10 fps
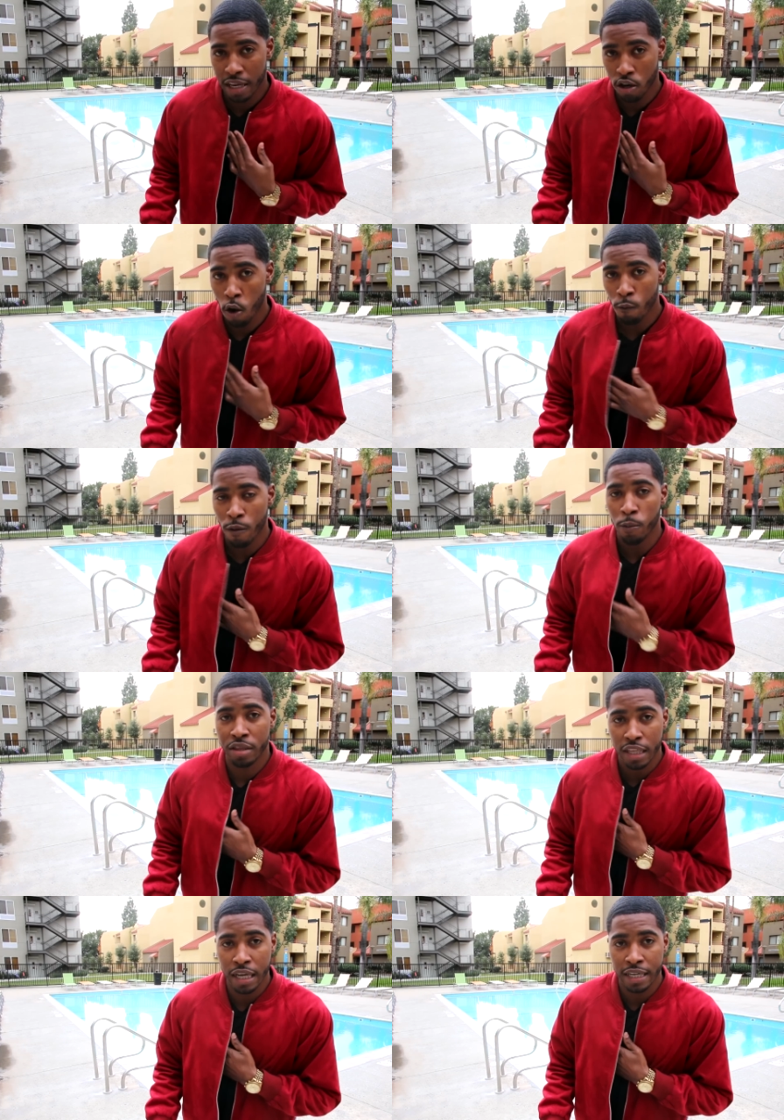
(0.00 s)
and know from
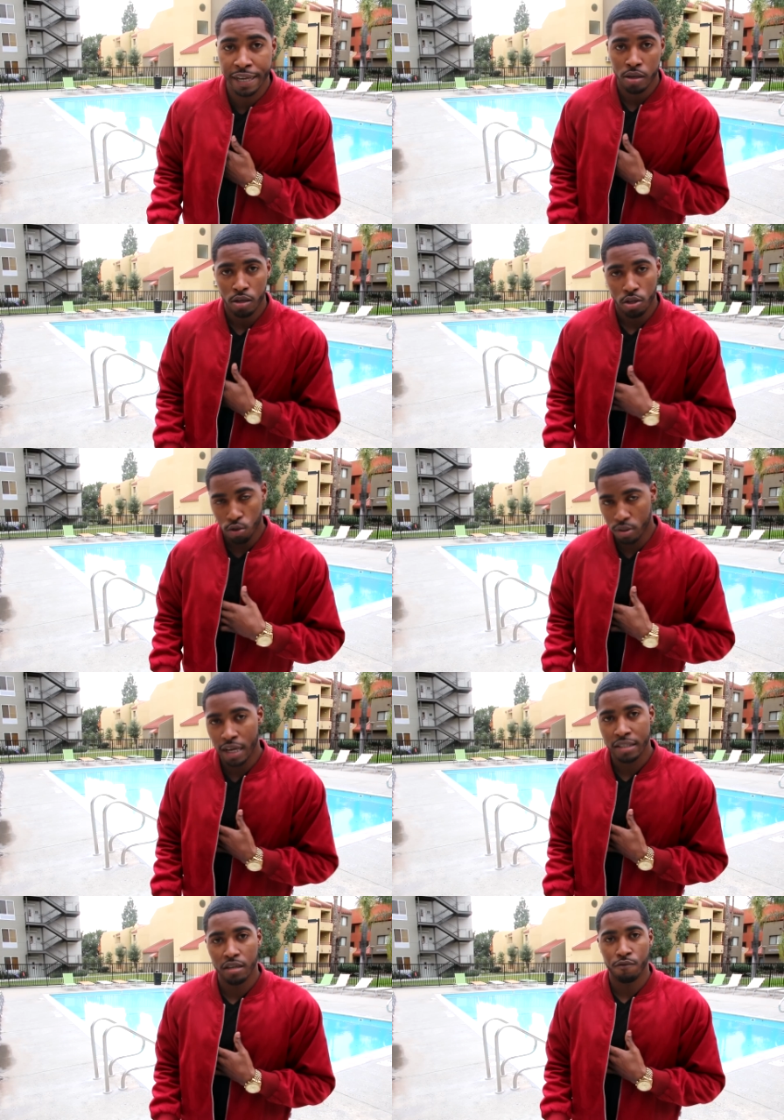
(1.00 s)
within that you
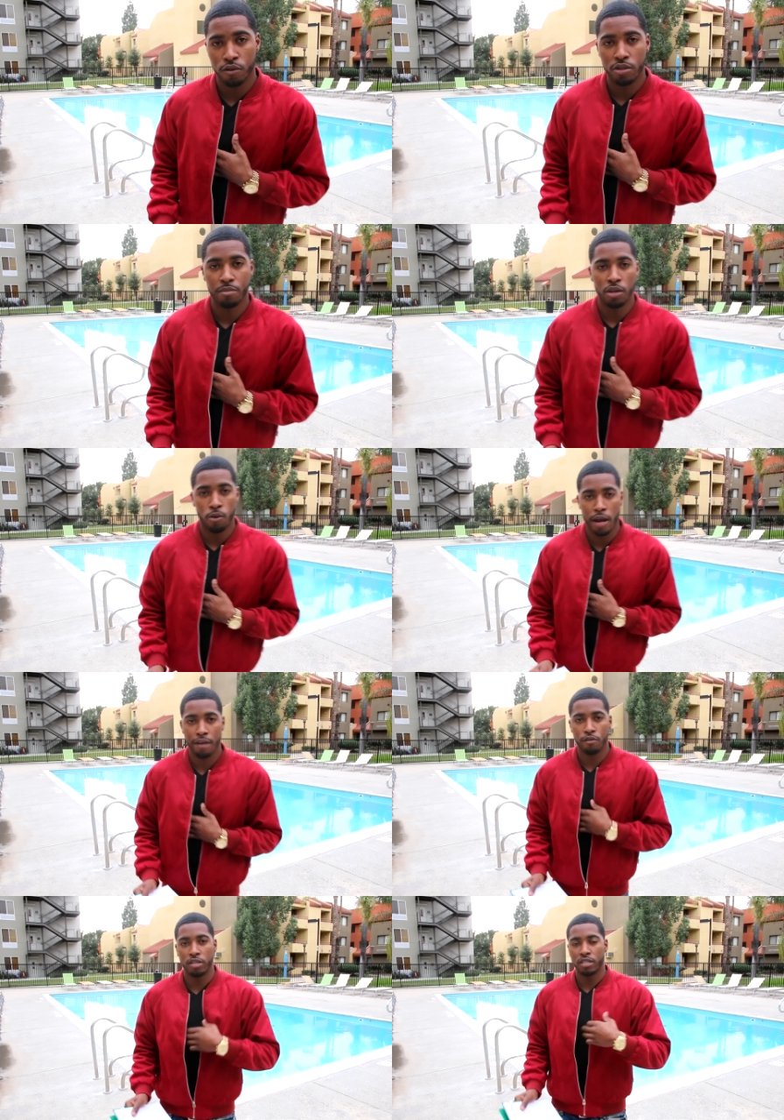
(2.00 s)
destined for something
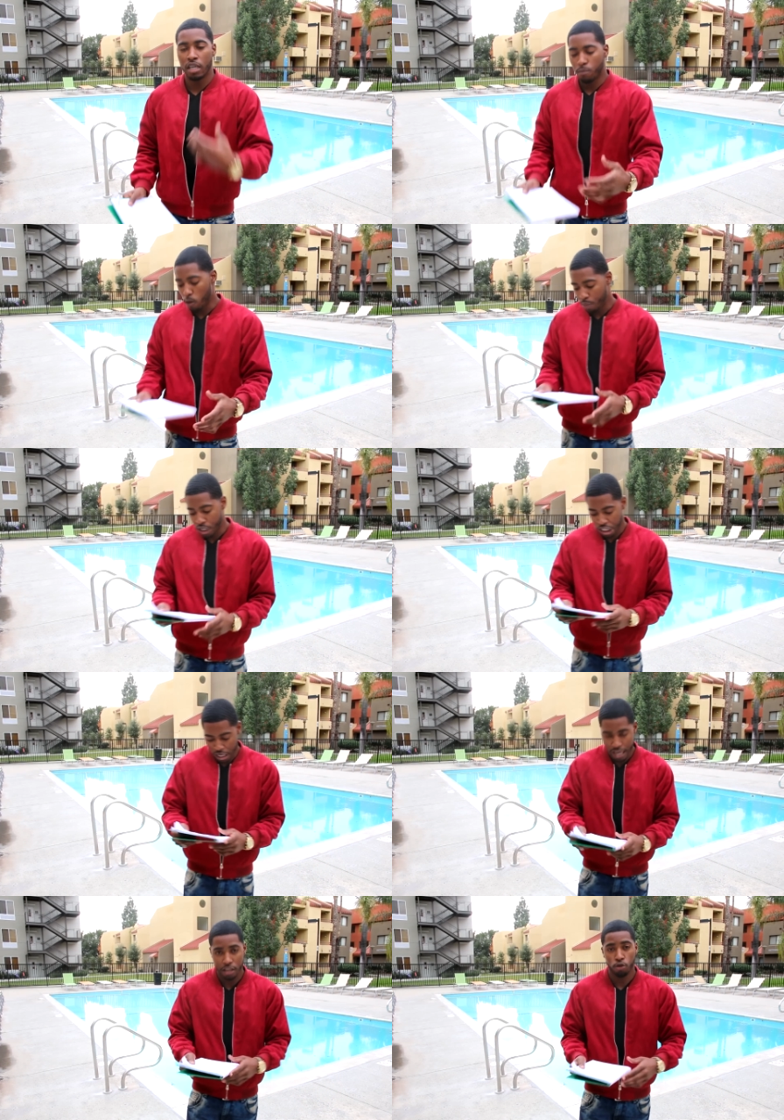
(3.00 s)
great if you just keep on
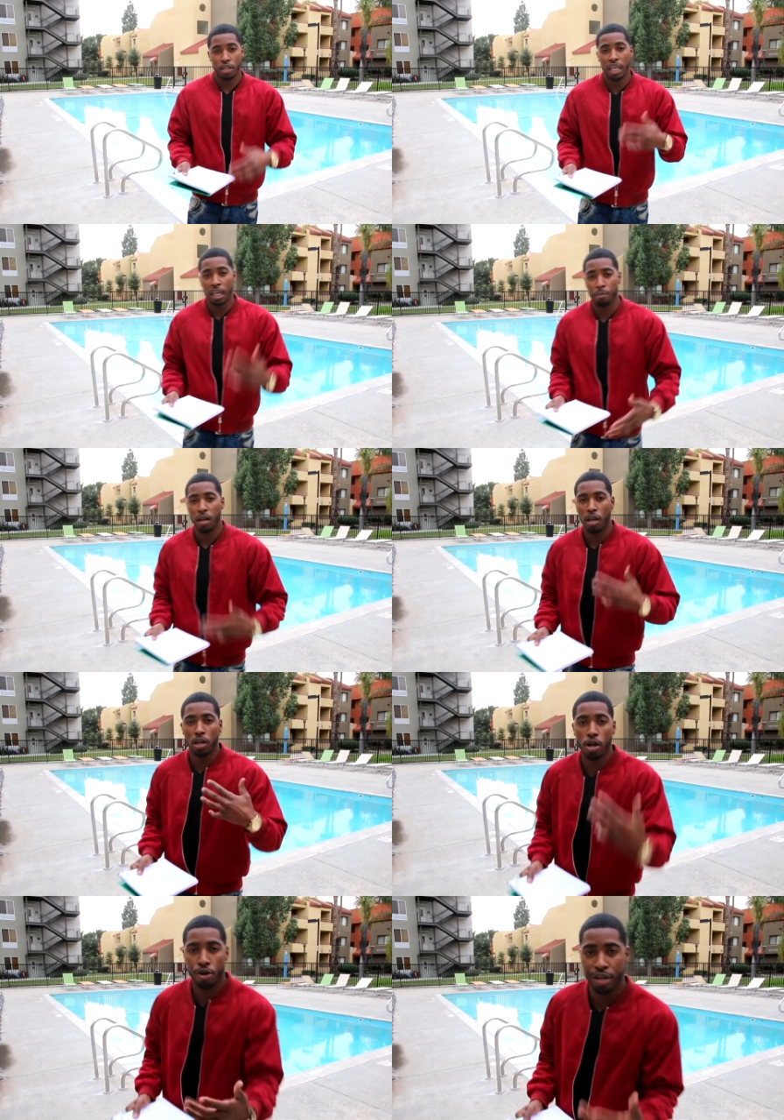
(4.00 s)
pushing and you keep
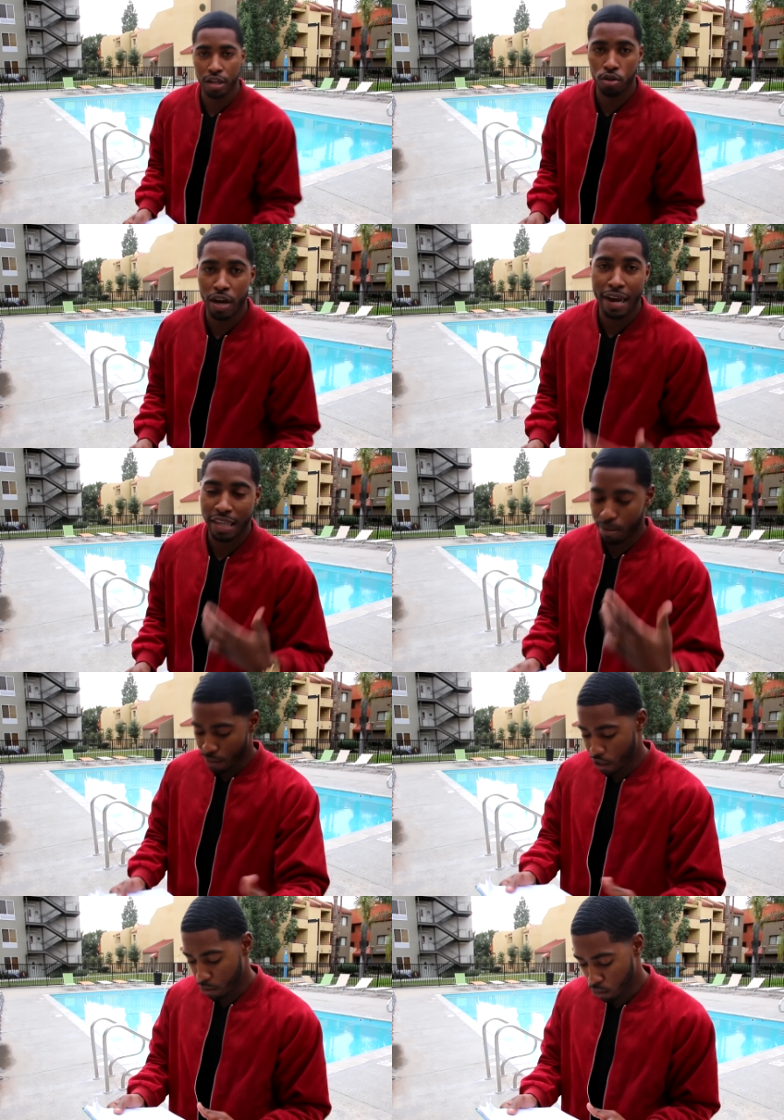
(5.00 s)
learning. You gotta keep
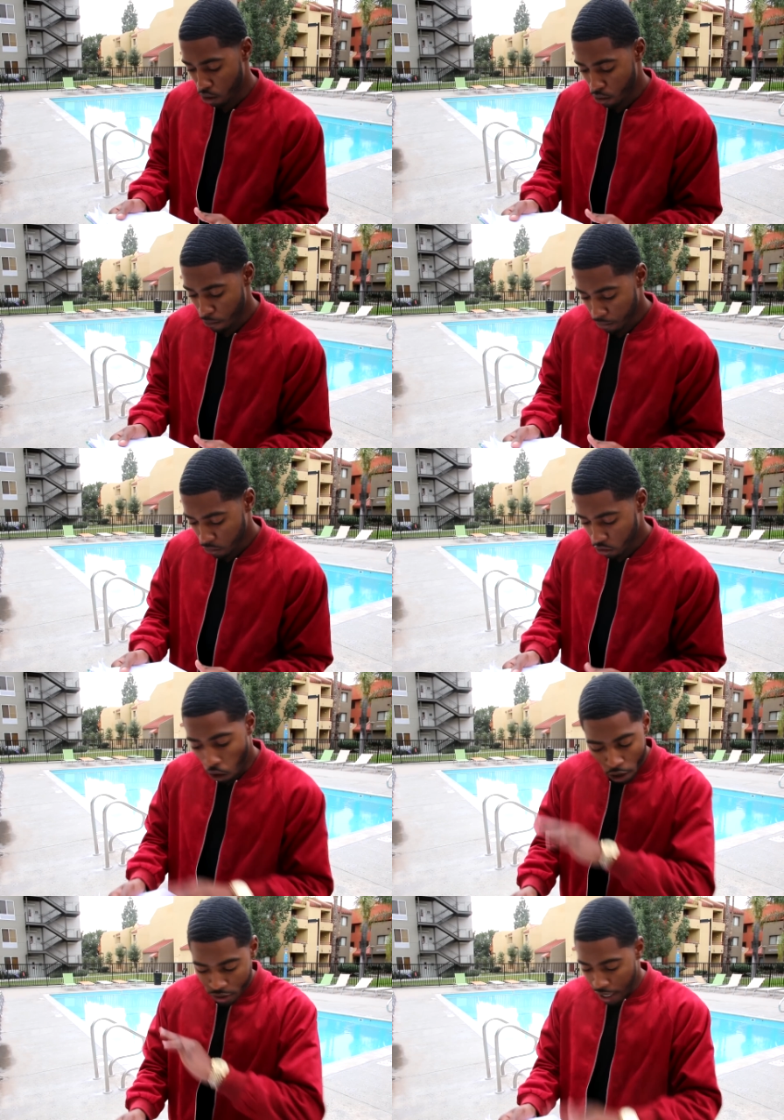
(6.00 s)
learning, bro.
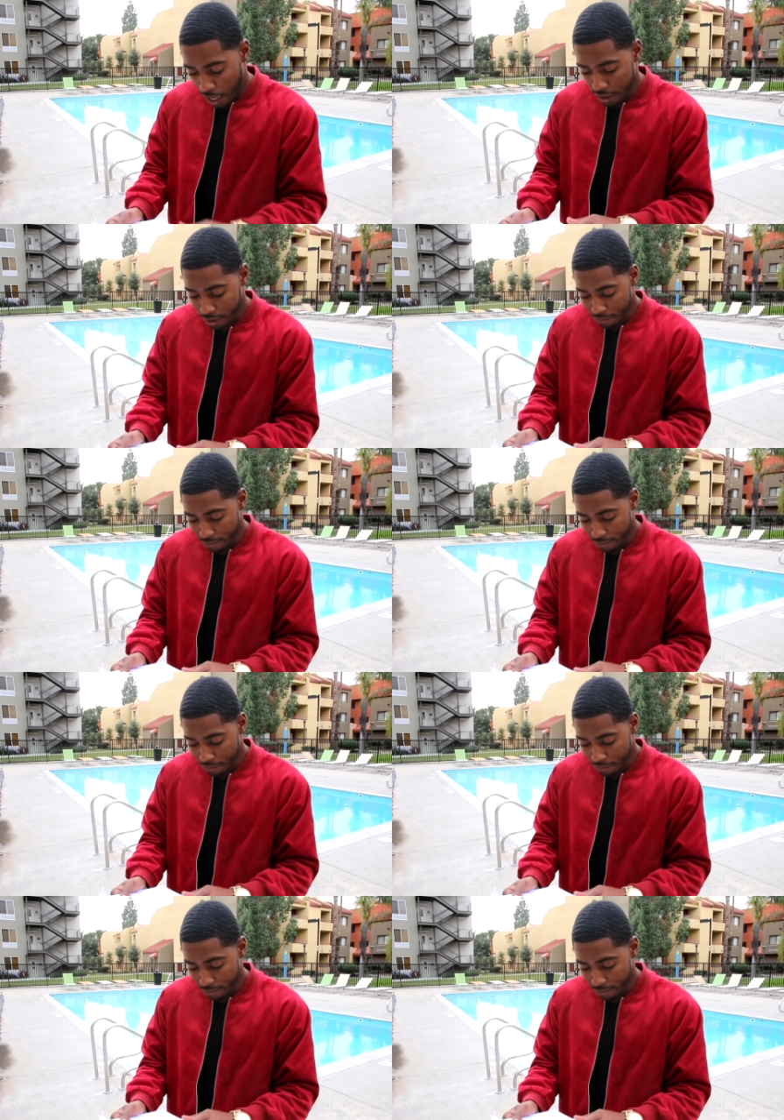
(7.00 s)
All you guys.